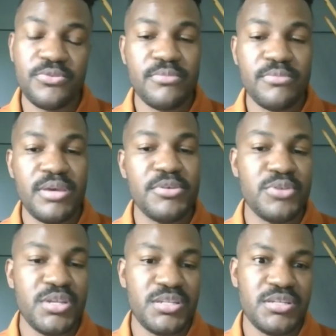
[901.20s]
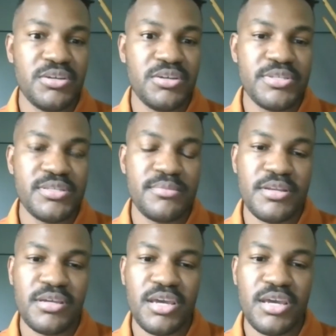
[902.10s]
or maybe you need to increase the
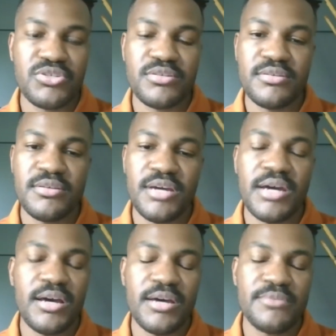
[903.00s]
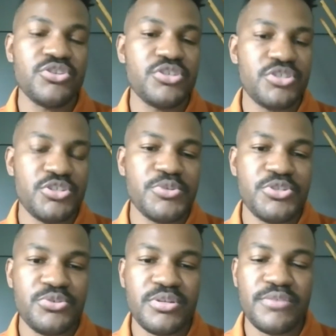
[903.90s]
medication to switch
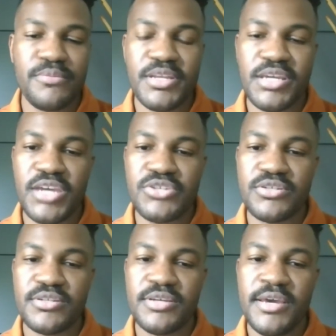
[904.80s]
to a different medication.